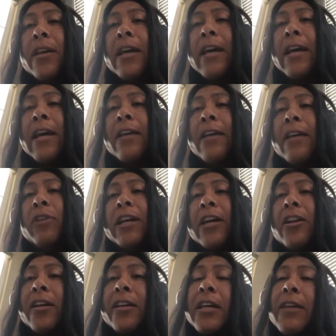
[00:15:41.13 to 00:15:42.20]
And we
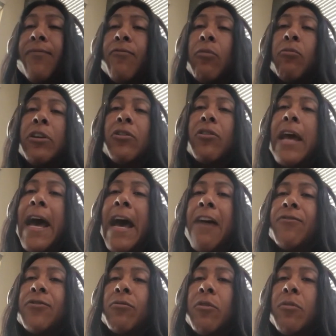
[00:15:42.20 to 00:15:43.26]
cannot give what we don't have,
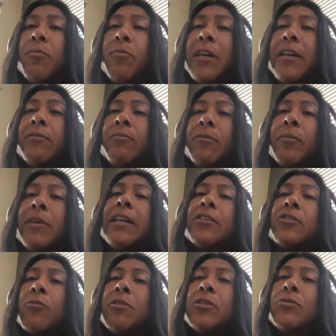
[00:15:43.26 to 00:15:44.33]
so we begin being a
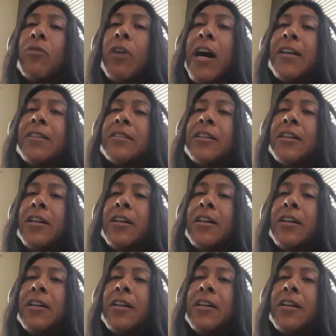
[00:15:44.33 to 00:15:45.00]
service to us.